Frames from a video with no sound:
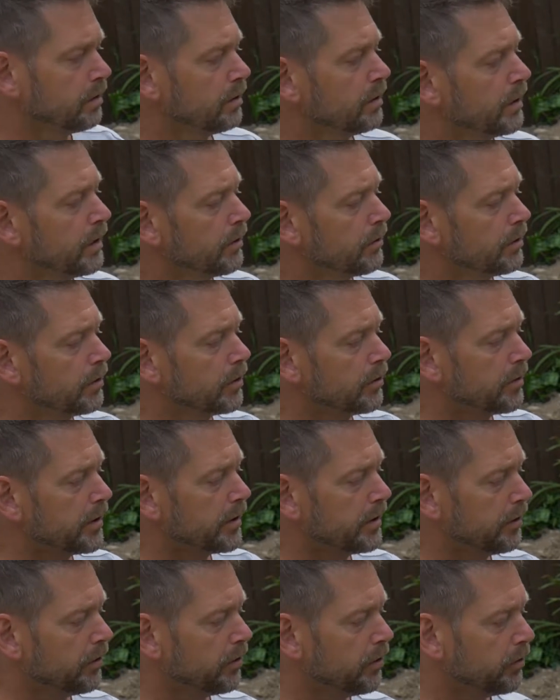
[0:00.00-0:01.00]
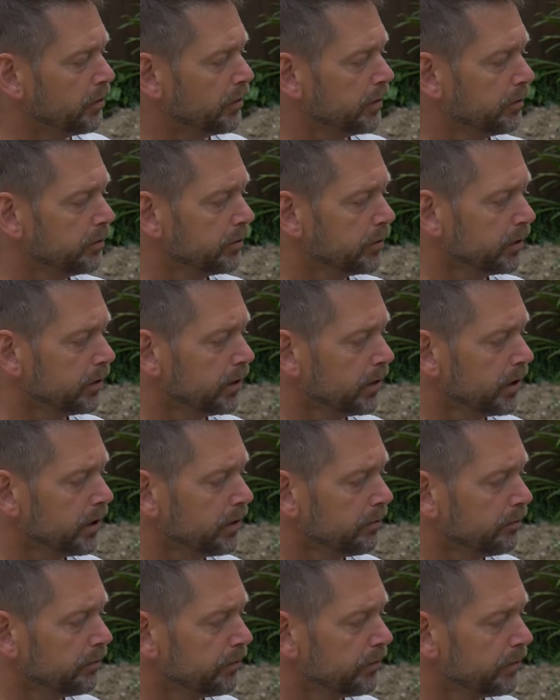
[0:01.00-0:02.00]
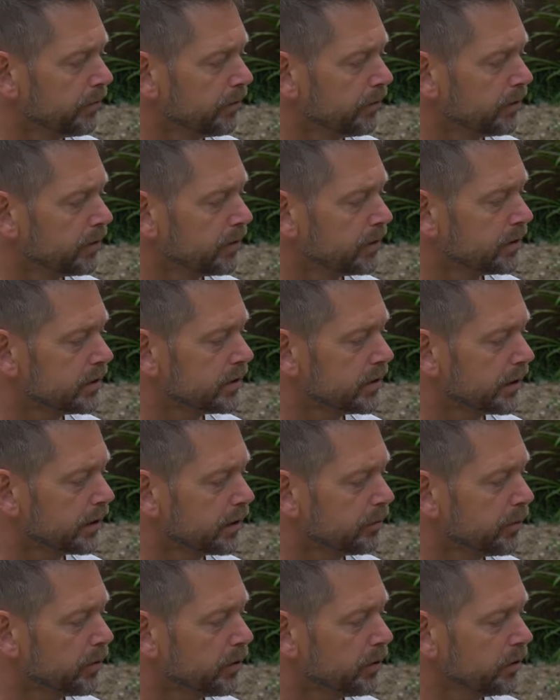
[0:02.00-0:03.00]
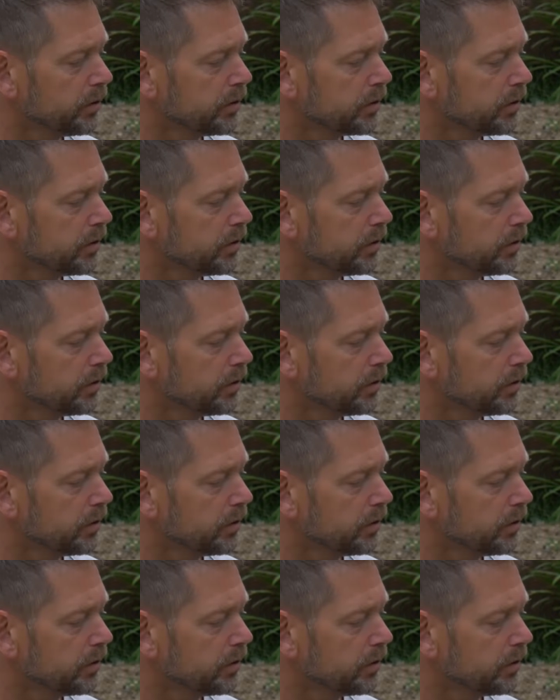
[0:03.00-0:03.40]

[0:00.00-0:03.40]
Now I'm going to create the hole that will take the bolt.